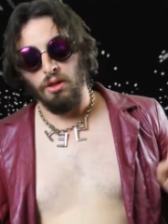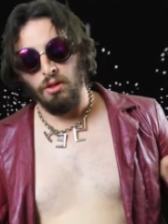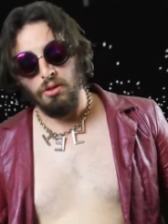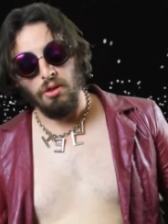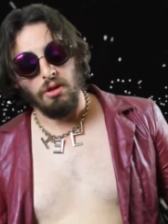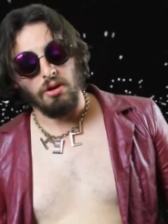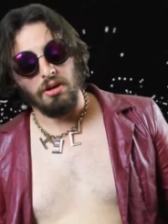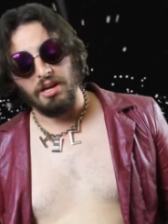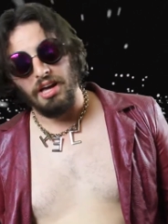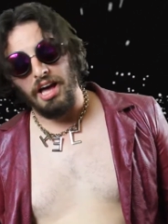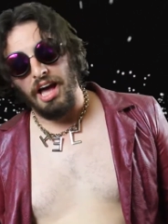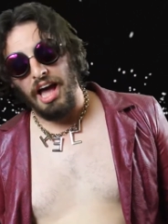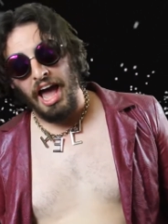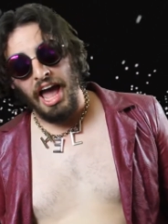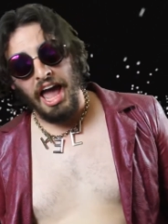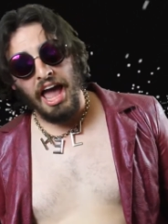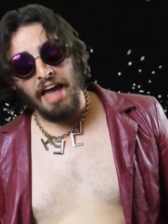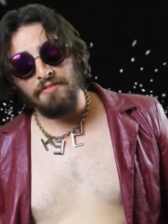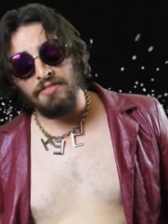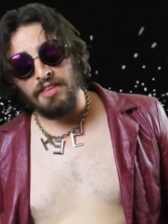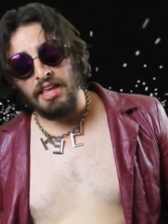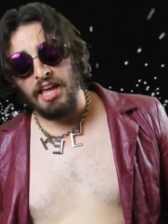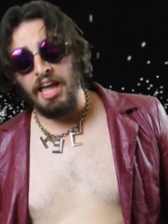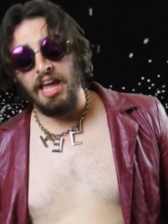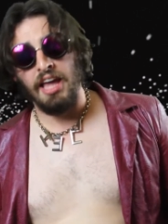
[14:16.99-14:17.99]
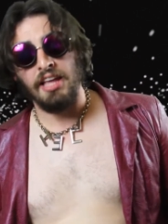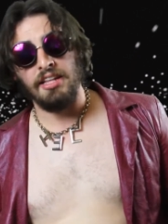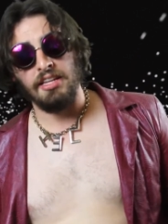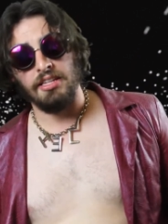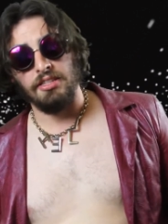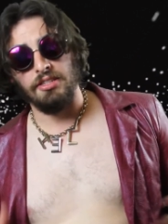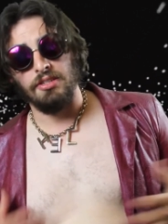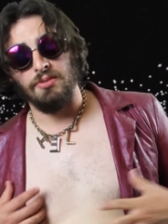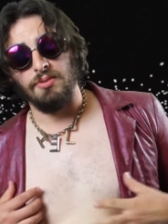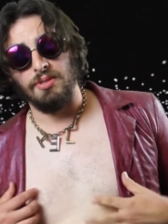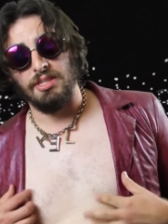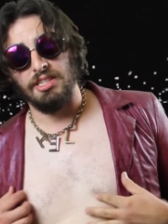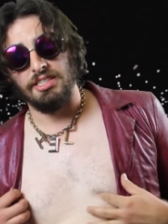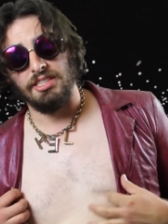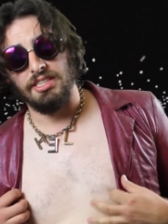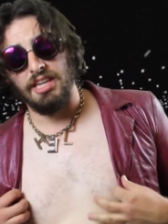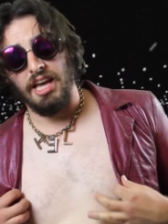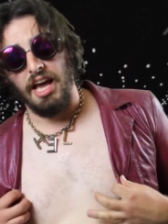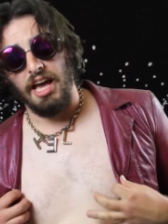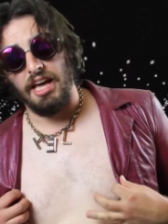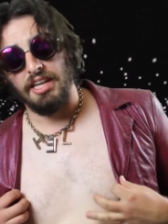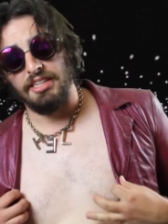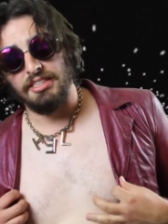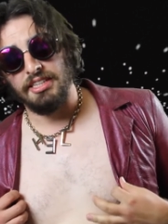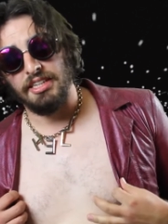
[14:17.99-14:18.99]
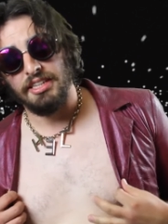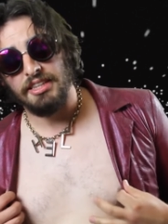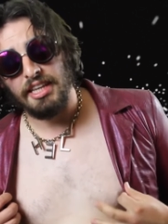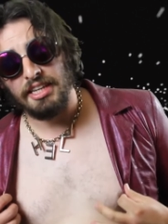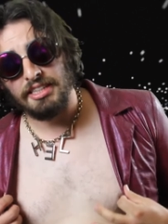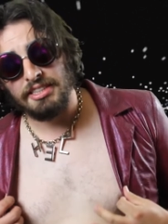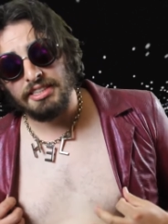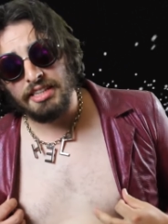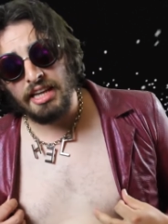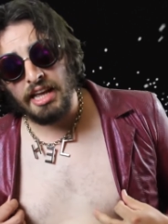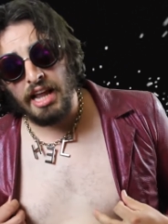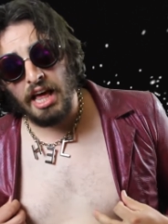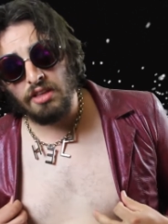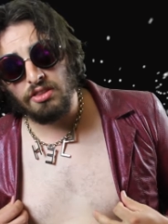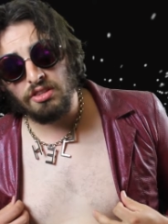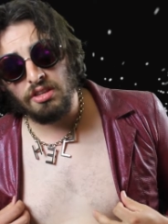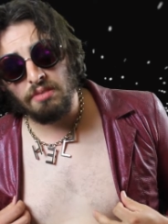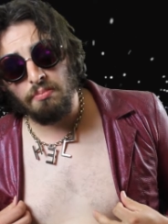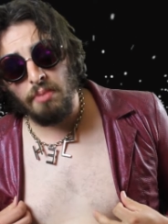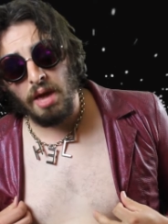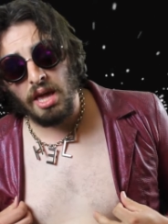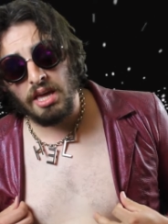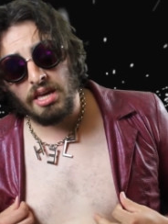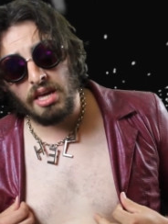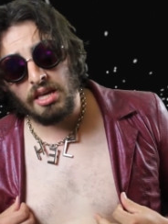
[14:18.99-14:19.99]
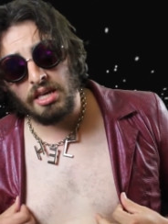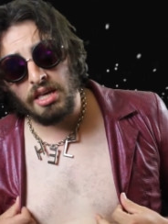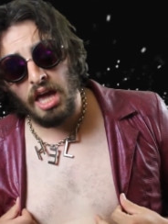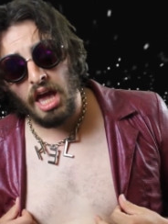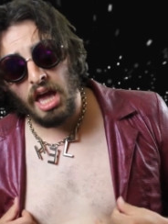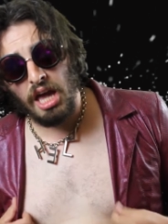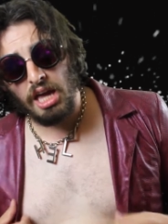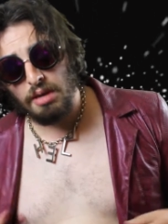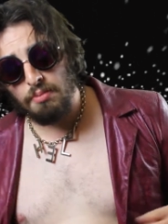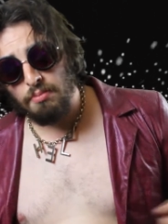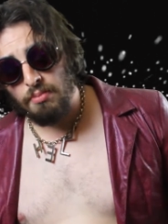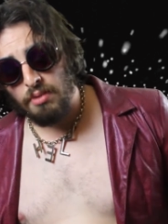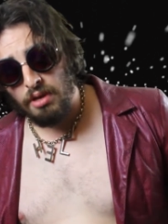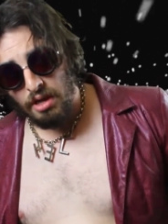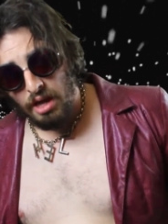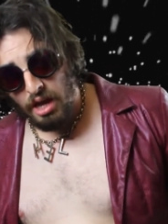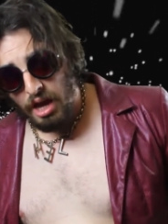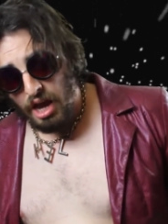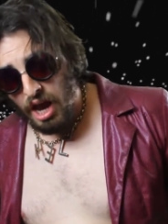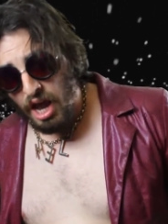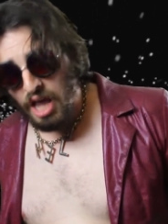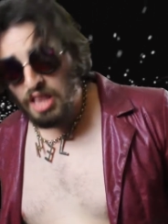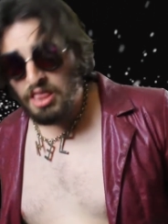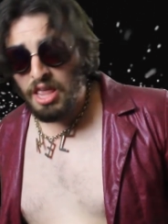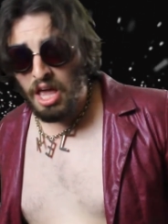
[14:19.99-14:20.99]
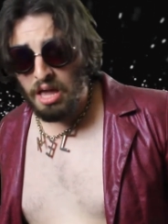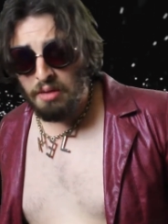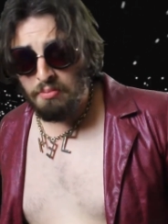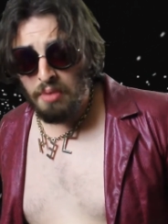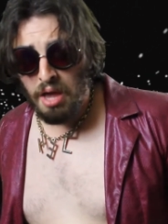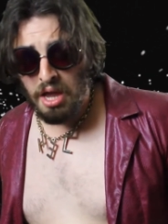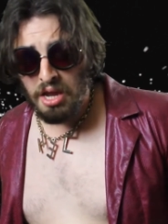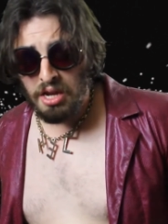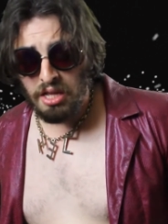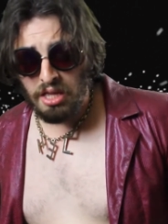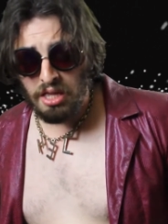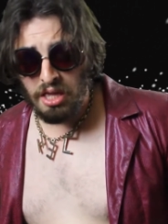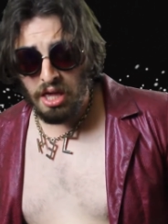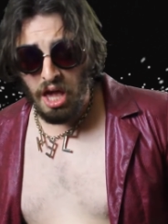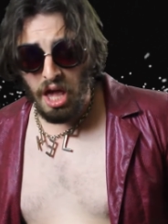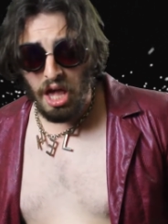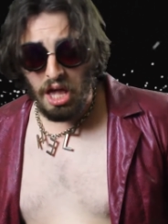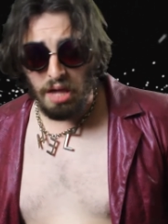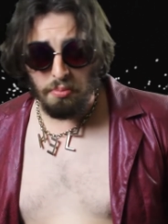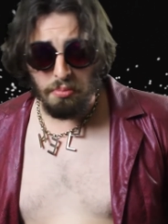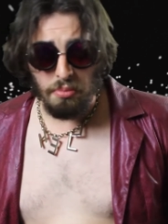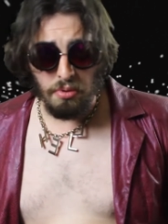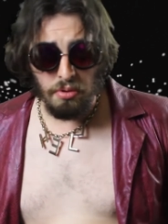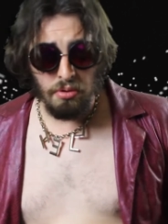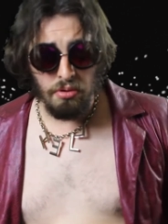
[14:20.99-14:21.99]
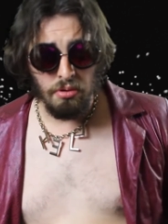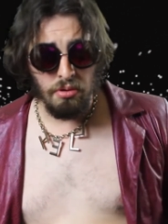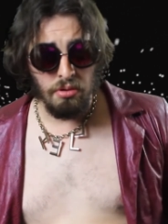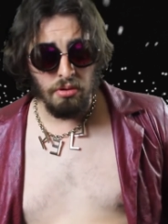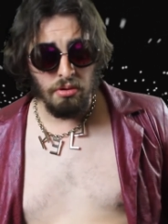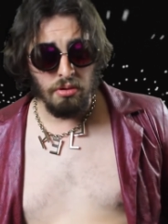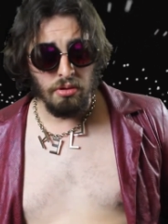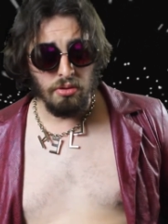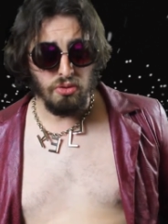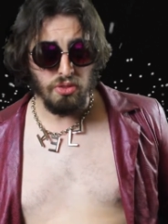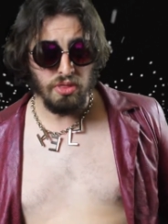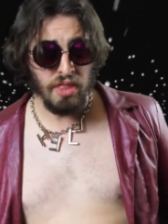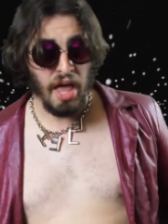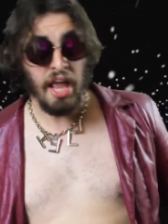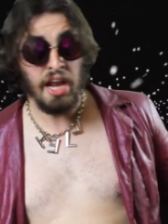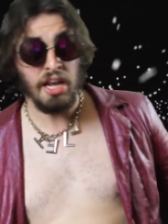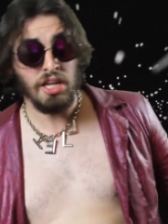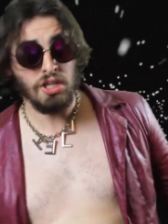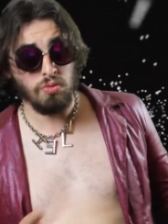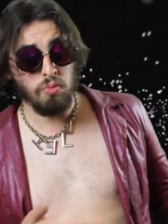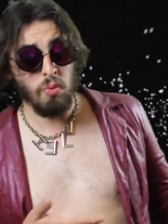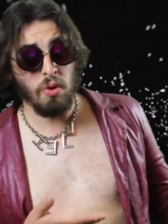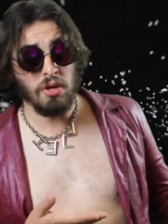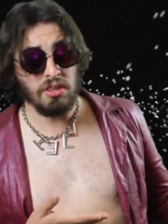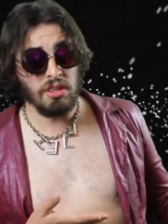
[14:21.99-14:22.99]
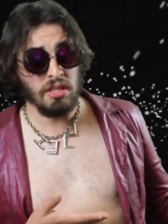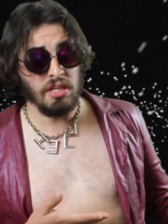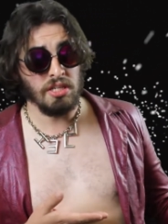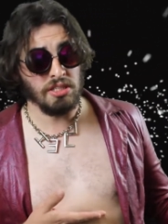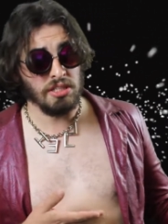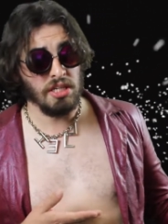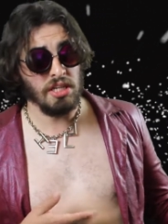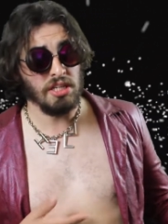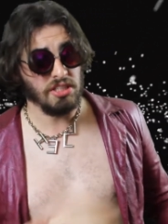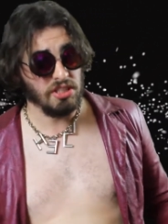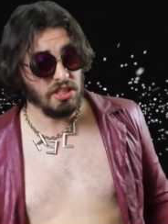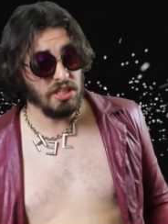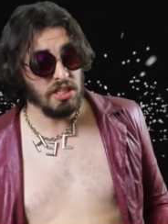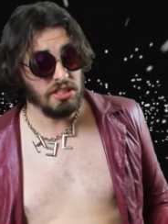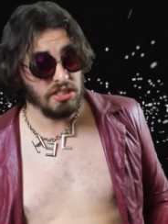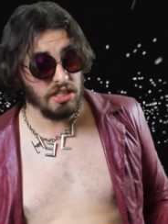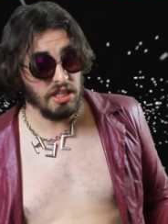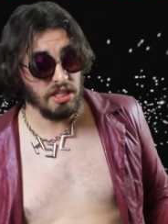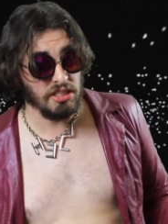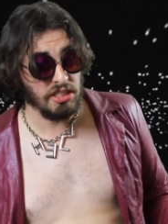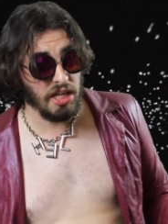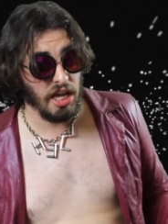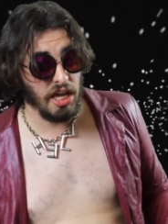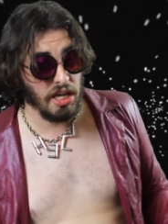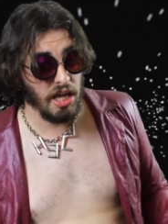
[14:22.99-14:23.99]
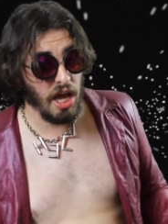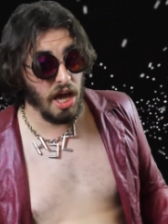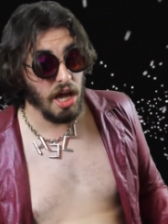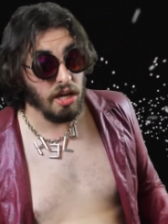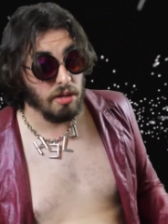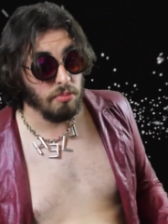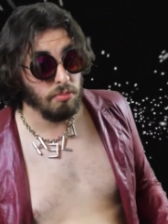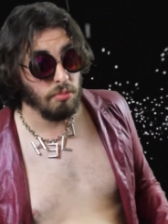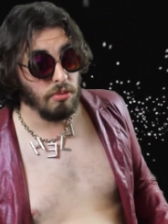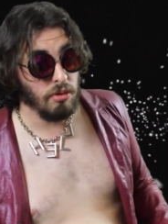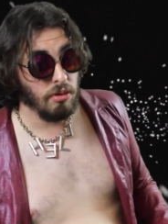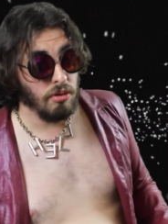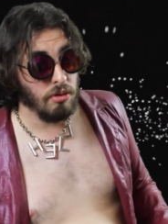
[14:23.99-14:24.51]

Look, I have to hand it to these guys. They set out to make a game, and they made a game. That is what this is. This is a game.